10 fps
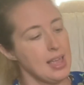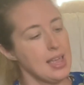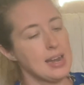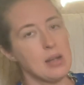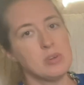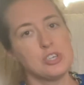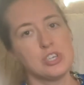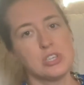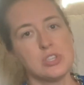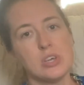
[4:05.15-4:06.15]
And I was
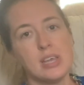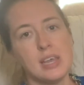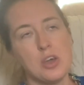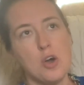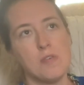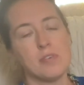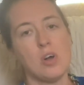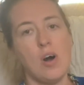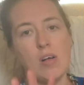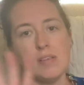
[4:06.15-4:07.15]
just looking over
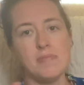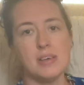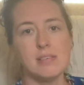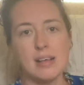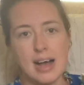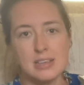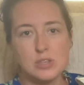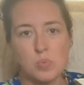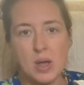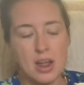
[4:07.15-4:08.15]
all of the
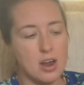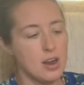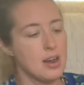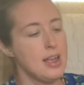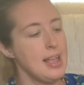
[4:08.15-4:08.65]
glassware,